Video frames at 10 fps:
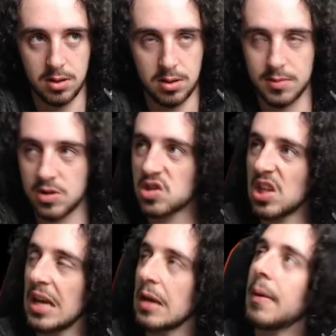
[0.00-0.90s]
and just
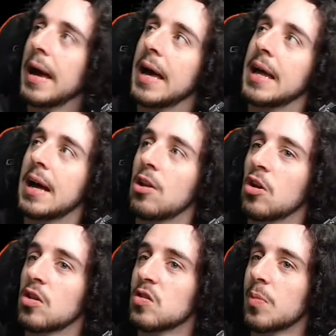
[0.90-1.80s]
think in my head how
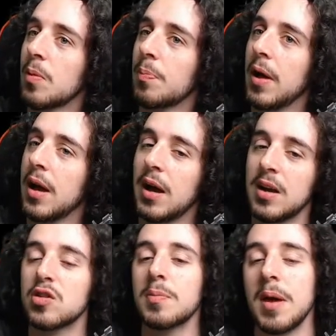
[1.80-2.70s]
long it took me to play.
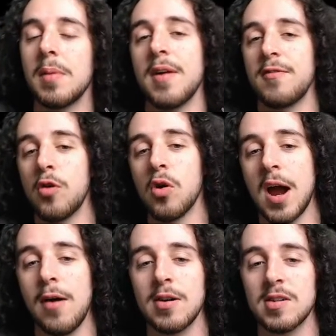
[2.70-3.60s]
It took me about four
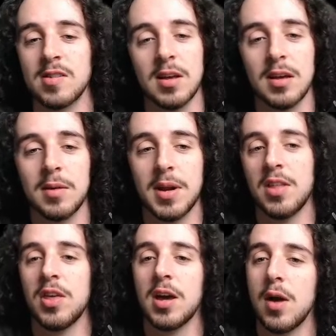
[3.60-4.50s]
hours, but I
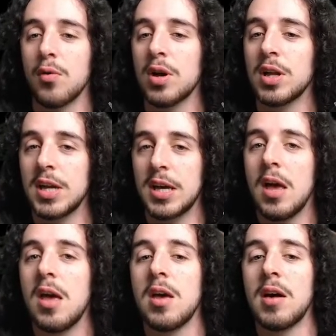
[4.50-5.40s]
think I really,
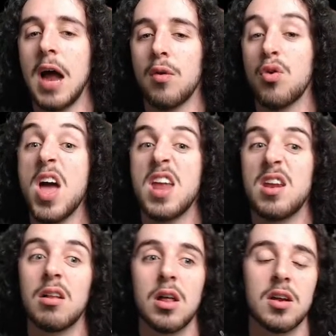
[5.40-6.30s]
I read
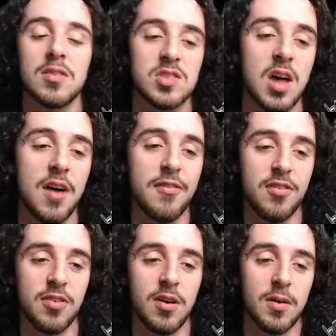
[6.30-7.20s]
a lot of stuff.
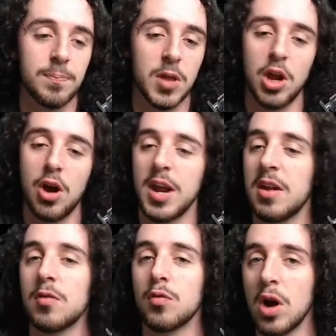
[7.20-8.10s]
You know, I
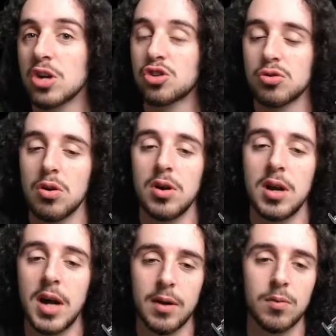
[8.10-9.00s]
didn't rush through it.
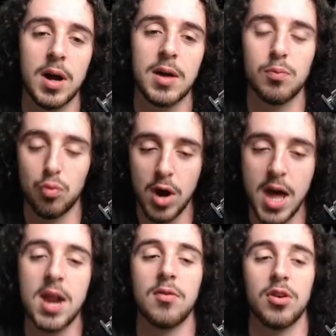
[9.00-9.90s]
I, I
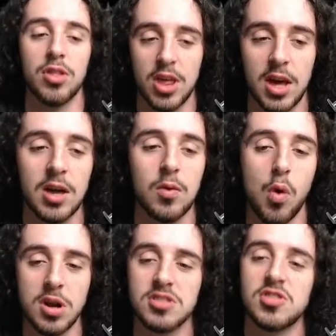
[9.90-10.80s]
read everything and
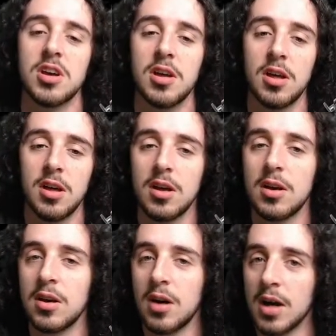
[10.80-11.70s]
wanted to
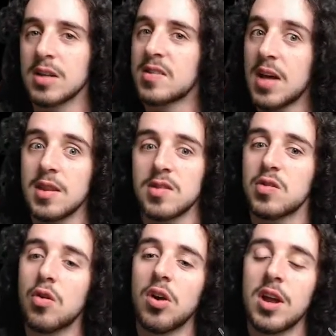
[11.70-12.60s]
understand the
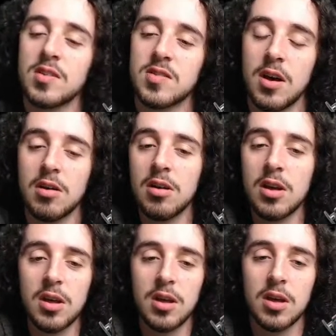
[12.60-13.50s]
story. So,
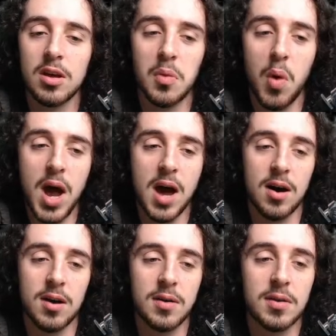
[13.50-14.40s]
wow,
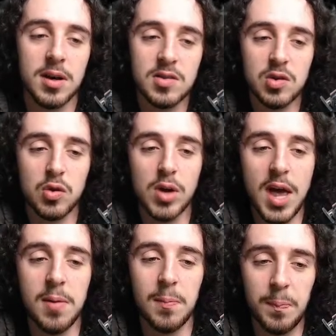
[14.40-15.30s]
that's a cool game.